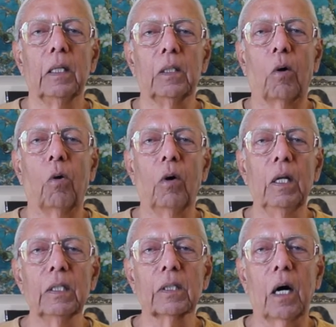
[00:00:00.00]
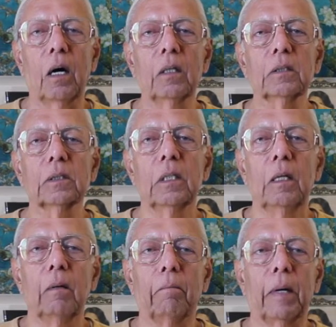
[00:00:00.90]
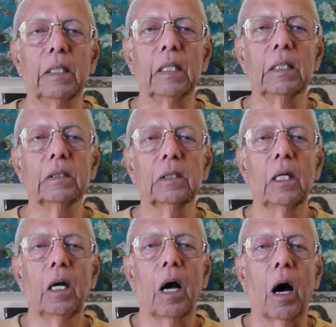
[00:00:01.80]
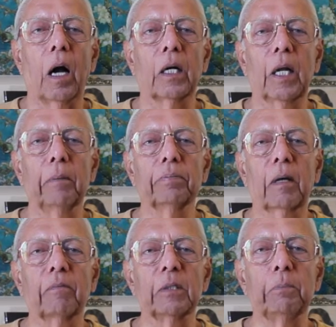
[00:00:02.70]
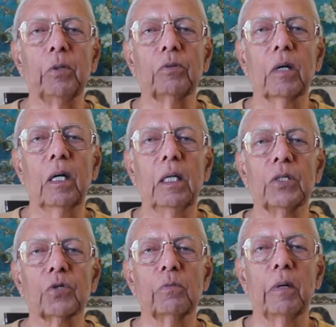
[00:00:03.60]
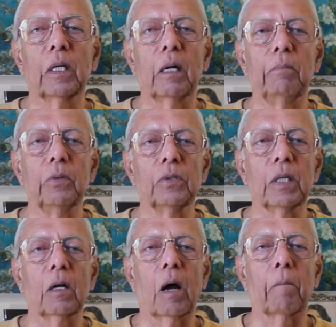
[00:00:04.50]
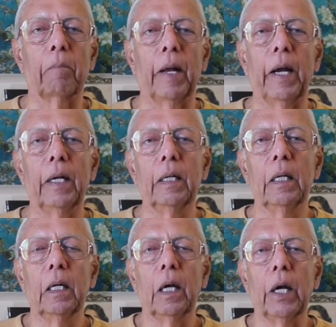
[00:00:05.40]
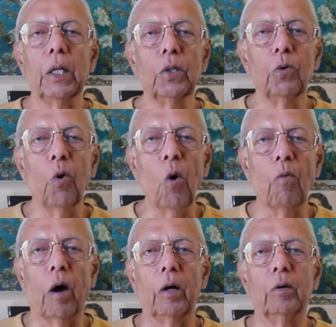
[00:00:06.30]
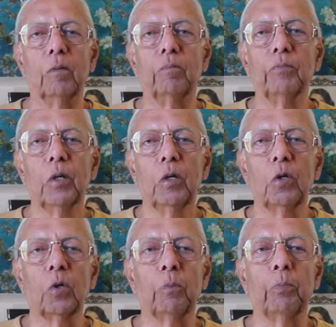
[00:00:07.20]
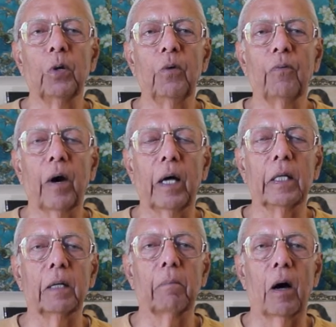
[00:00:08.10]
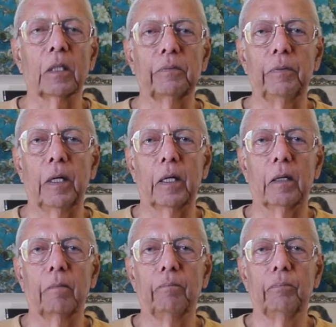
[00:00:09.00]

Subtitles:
The holy songs, bhajans, or tapes of spiritual instrumental music are played in low volume to purify the atmosphere.